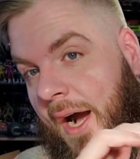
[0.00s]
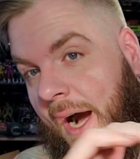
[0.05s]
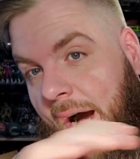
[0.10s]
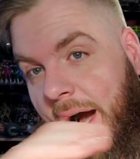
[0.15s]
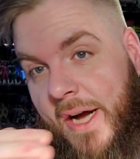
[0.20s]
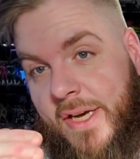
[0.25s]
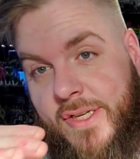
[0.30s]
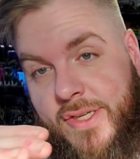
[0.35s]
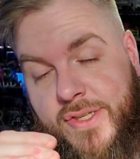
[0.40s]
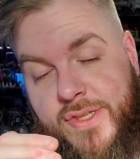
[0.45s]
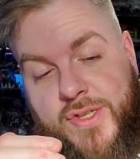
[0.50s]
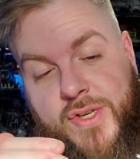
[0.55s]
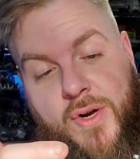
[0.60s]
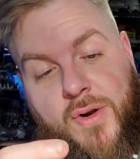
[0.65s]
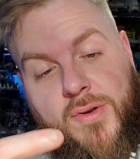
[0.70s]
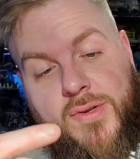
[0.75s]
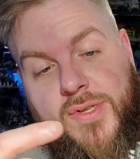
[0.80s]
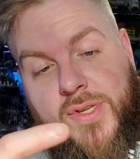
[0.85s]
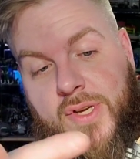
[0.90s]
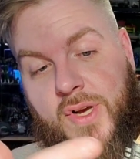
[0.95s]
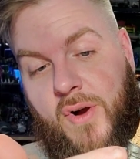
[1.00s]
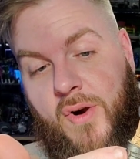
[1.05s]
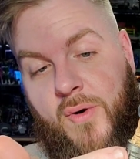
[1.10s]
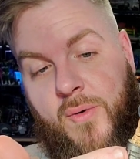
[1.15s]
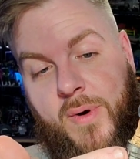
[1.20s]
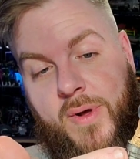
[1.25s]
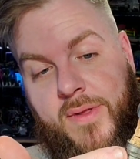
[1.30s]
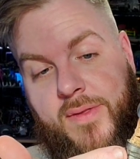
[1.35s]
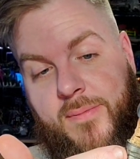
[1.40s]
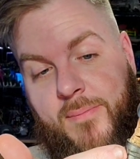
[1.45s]
I just chose to go
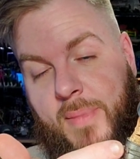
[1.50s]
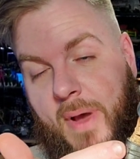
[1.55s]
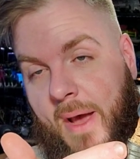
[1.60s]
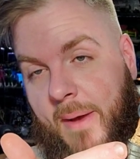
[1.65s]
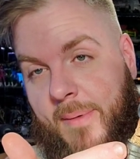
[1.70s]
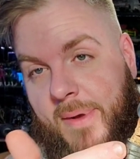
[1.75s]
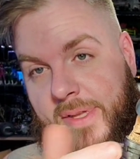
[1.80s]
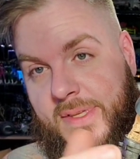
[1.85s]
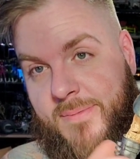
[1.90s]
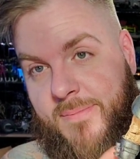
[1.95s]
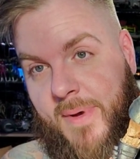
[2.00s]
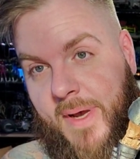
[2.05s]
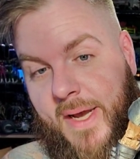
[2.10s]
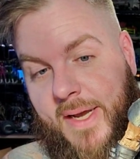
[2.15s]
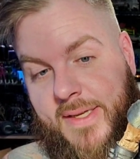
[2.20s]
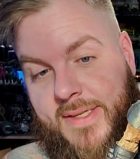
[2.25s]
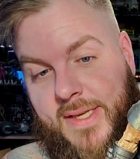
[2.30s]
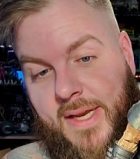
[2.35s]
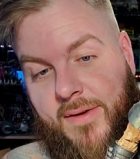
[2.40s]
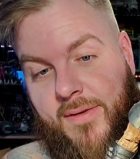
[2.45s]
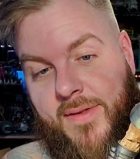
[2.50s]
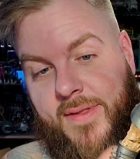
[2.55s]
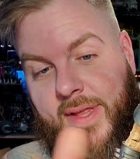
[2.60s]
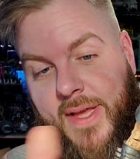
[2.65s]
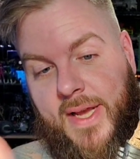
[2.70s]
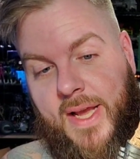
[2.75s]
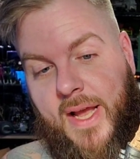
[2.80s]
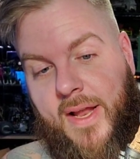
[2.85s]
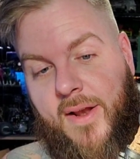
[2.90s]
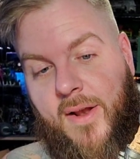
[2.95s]
with Batman's pegs, and
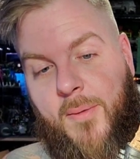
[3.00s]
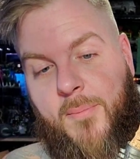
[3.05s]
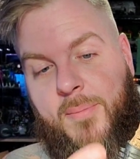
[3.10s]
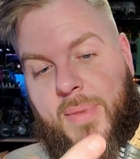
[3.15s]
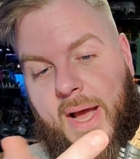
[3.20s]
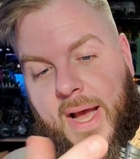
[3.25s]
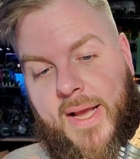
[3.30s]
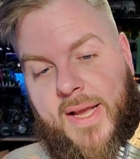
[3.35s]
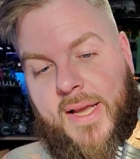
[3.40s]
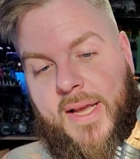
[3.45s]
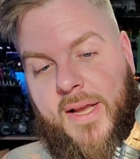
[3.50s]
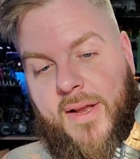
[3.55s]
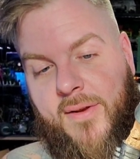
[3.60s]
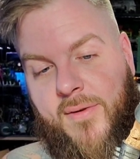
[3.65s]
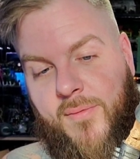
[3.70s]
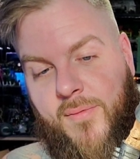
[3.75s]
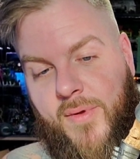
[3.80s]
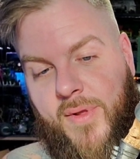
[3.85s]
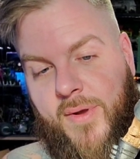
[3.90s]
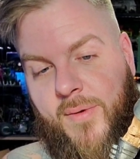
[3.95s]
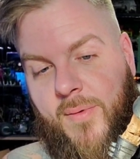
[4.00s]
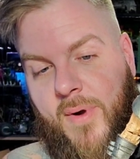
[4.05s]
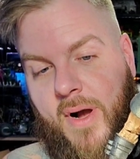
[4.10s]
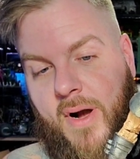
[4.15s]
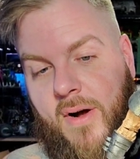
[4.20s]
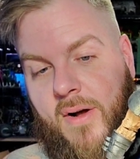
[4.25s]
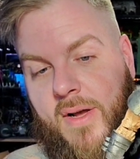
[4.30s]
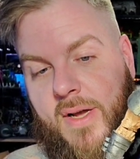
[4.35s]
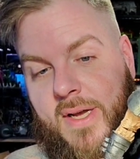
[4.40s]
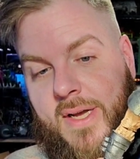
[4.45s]
everything ended up pegging really
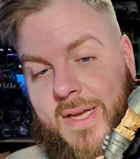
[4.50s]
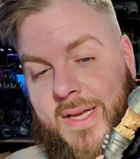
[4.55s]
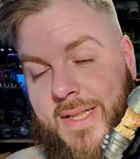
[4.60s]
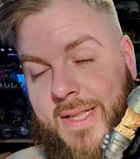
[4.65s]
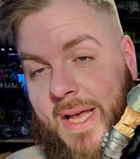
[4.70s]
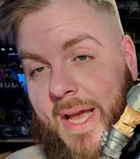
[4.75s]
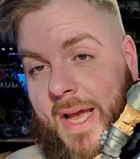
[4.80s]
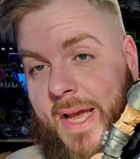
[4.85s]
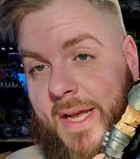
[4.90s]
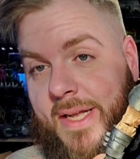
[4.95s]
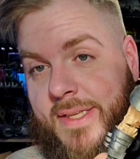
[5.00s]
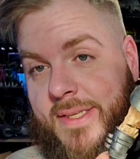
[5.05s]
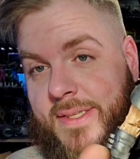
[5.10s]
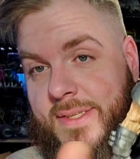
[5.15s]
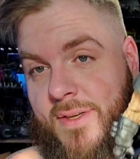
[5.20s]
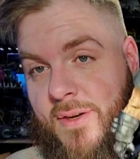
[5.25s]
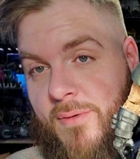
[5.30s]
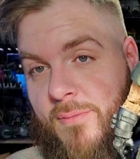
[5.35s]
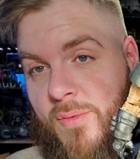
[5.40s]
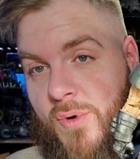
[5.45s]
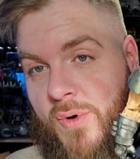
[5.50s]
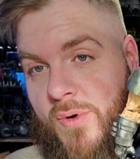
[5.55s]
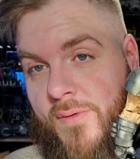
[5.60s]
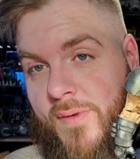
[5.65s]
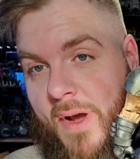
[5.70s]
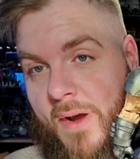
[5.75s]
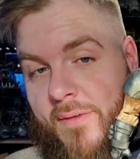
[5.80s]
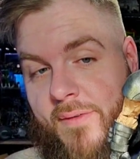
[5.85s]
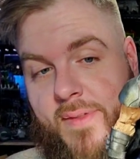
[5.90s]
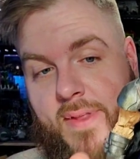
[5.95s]
well. The hands still
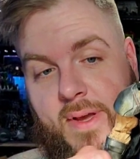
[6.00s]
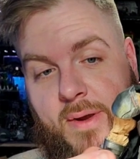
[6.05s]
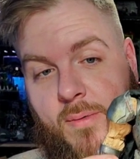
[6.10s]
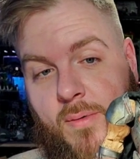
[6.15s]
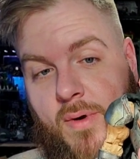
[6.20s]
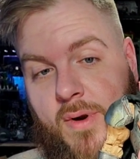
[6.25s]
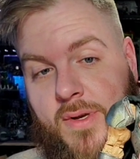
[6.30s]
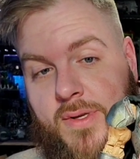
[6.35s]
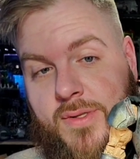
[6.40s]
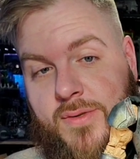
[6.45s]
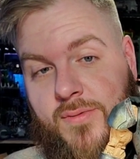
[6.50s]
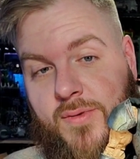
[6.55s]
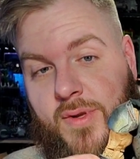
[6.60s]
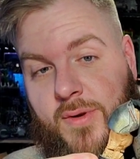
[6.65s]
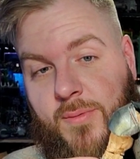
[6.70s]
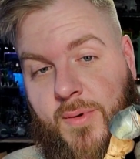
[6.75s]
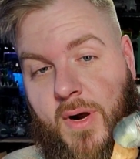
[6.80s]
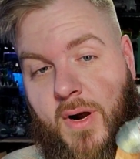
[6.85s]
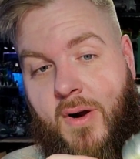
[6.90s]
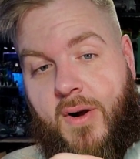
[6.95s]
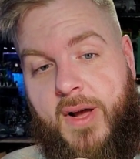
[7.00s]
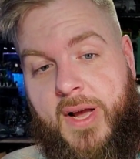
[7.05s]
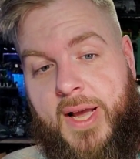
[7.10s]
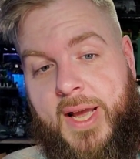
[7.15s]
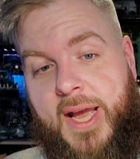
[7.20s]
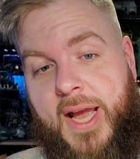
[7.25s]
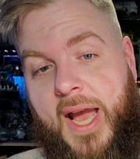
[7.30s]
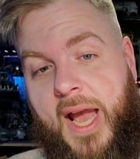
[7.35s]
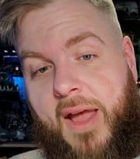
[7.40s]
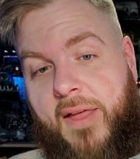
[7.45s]
move. Everything works really well.
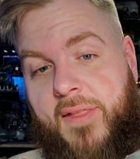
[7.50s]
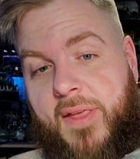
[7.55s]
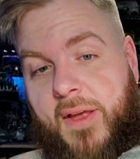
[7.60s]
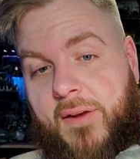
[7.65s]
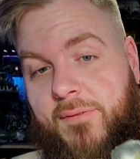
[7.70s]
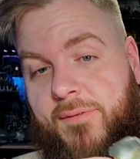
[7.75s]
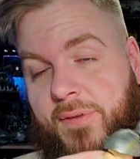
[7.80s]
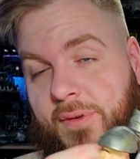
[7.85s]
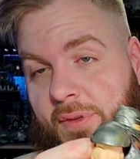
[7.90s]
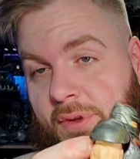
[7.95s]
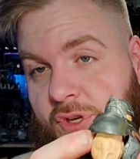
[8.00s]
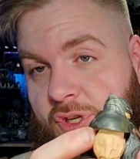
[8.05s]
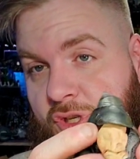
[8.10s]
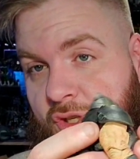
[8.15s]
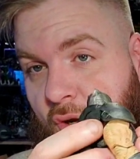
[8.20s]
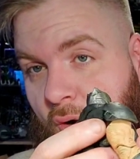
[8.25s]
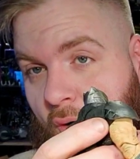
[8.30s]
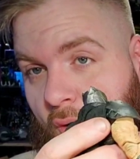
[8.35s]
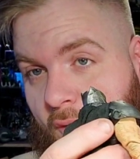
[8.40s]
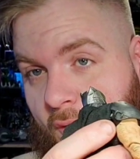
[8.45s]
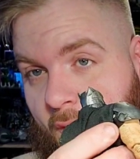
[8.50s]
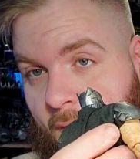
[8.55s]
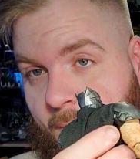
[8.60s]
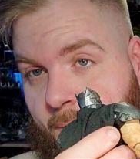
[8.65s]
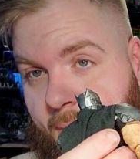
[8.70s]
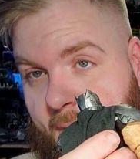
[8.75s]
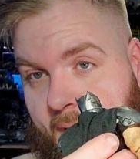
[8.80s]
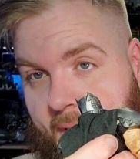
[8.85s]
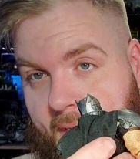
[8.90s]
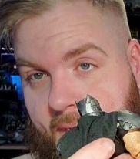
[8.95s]
And then for the shoulder
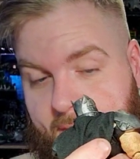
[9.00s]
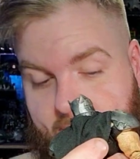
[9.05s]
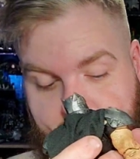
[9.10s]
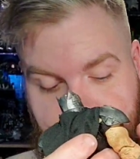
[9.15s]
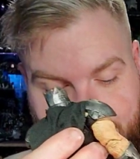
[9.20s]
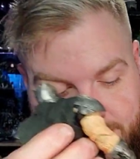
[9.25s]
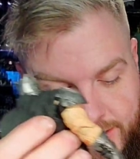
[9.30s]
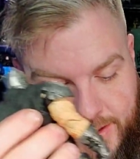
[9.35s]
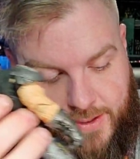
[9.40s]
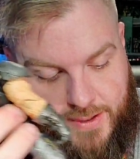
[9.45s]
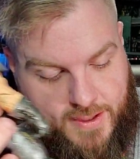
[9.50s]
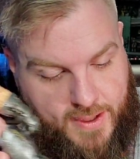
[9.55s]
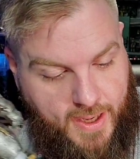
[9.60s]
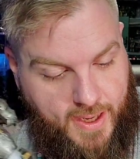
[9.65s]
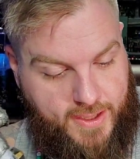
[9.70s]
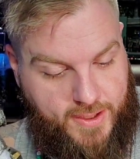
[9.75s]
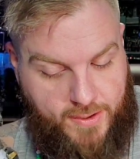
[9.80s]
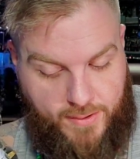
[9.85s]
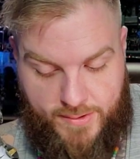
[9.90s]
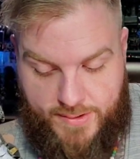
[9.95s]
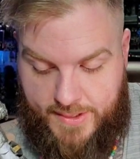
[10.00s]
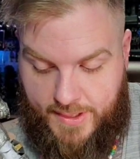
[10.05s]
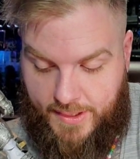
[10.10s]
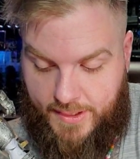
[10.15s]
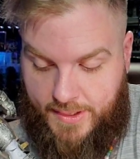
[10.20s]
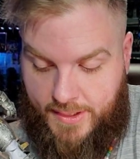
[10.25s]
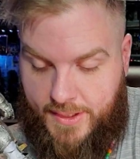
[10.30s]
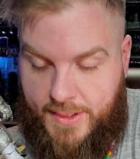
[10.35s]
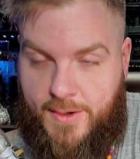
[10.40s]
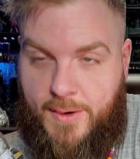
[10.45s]
piece, I used a
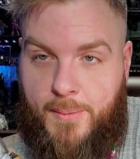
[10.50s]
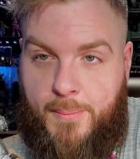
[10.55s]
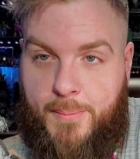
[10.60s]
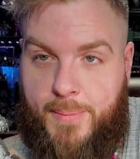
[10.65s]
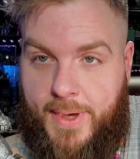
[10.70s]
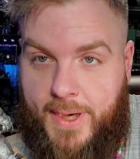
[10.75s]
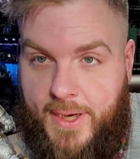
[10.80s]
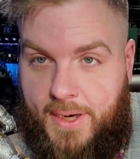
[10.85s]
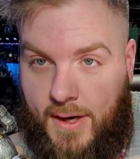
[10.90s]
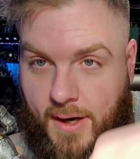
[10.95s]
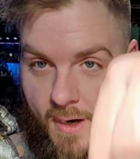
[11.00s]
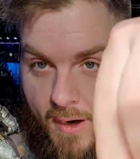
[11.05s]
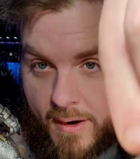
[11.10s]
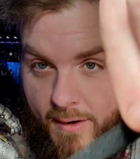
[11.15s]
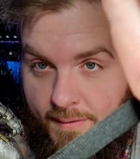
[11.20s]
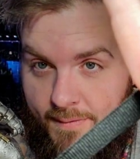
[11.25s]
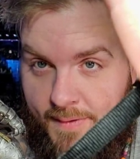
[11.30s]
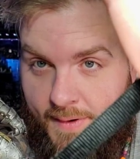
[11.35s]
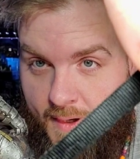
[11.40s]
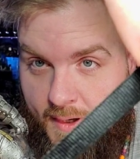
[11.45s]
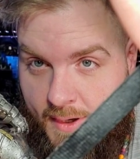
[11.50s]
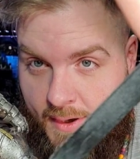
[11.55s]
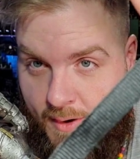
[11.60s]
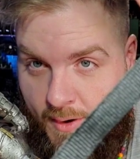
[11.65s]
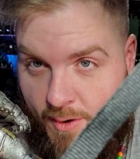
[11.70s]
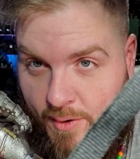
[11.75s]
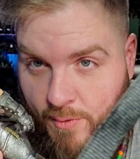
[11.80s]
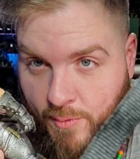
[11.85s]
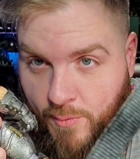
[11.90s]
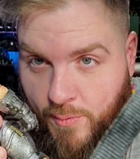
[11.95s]
little bit of
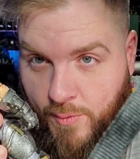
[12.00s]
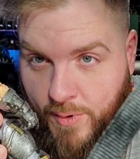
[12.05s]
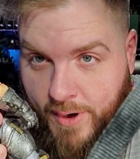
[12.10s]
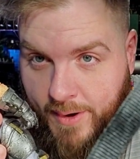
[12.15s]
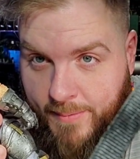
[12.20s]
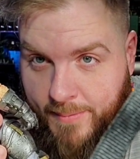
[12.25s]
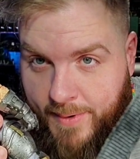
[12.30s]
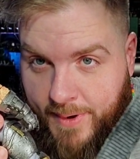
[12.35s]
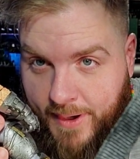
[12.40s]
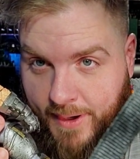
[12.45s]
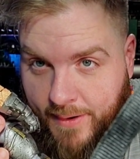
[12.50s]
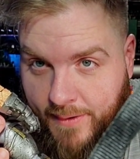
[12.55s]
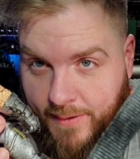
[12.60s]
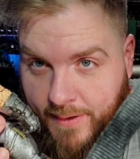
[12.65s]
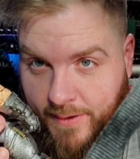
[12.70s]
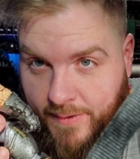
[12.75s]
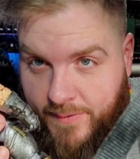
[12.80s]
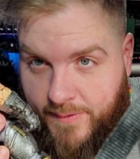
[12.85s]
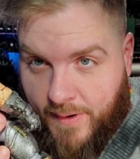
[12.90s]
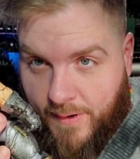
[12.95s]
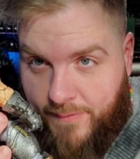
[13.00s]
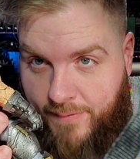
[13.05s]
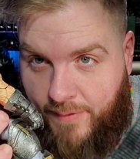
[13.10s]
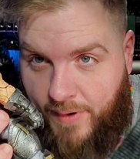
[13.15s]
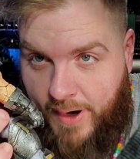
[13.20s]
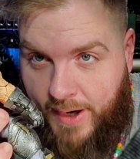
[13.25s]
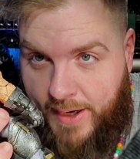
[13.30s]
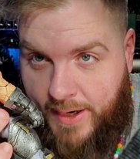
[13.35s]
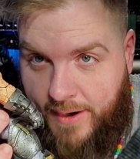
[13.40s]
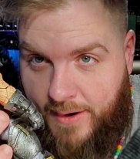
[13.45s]
ribbon. This stuff
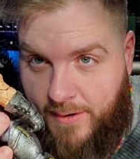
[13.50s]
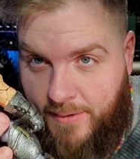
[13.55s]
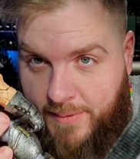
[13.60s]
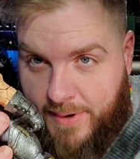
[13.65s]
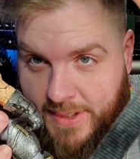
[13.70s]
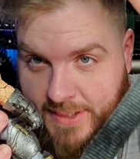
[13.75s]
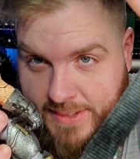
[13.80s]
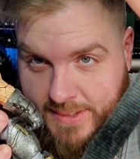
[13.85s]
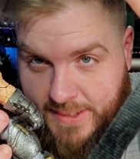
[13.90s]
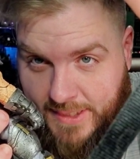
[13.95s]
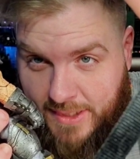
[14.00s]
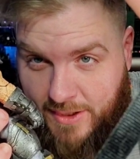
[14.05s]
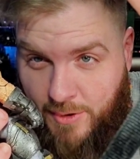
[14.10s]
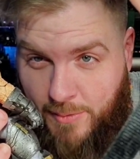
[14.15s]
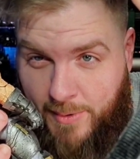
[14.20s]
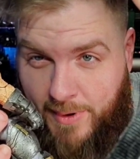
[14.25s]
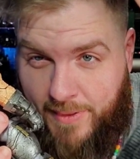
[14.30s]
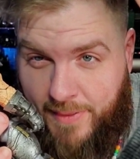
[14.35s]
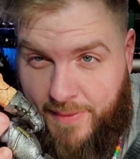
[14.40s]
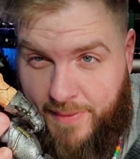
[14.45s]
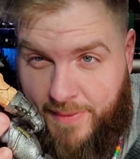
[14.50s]
right here, because it's a little bit